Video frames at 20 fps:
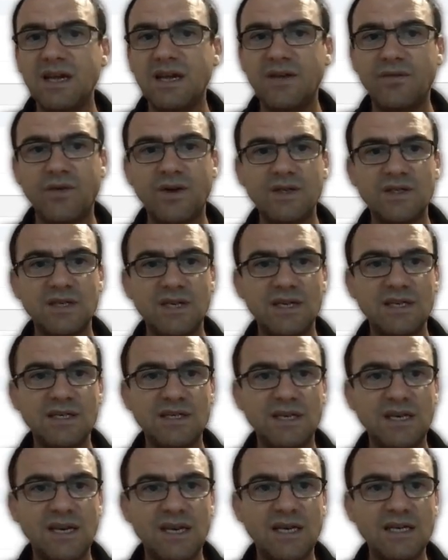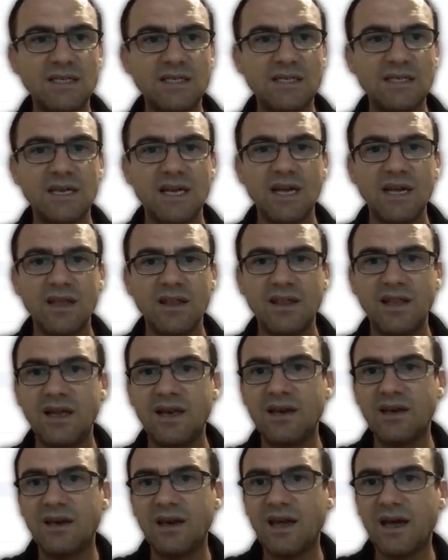If I set it to yes,
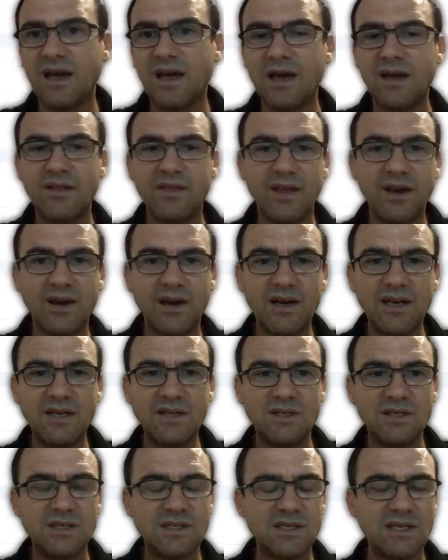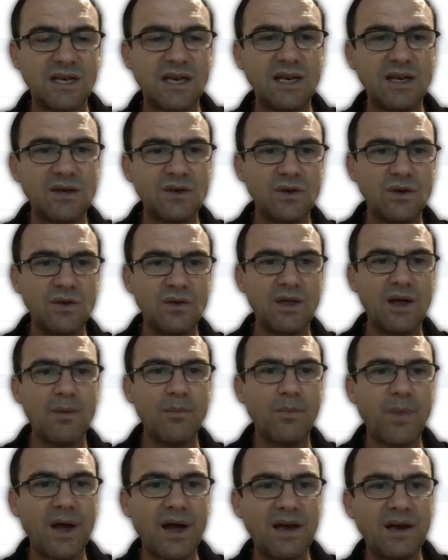then I need to select who
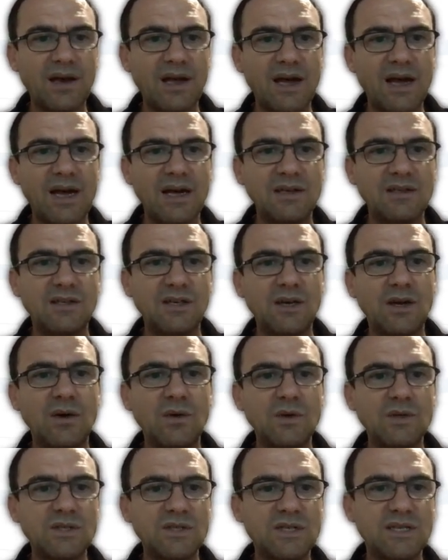that partner RTO is.